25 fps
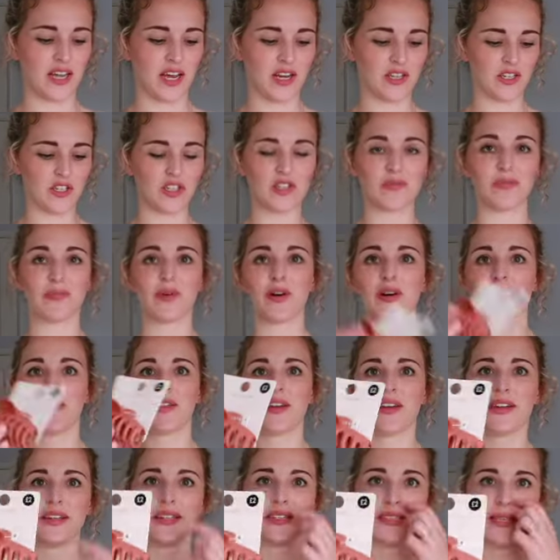I just bought
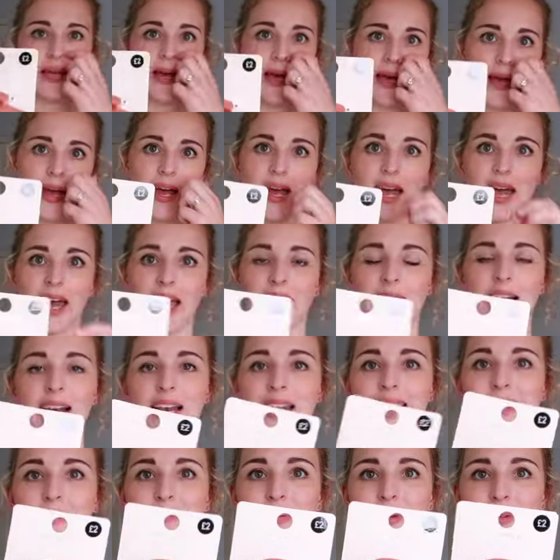this hair
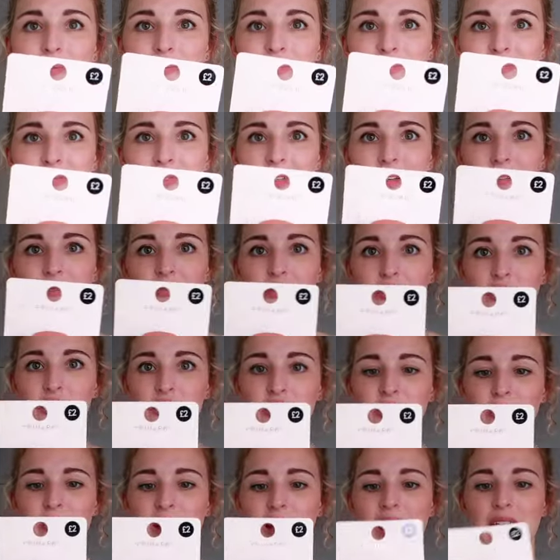clip for
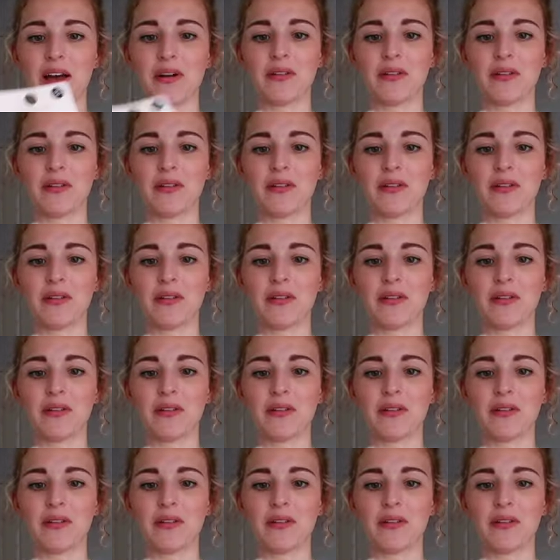£2.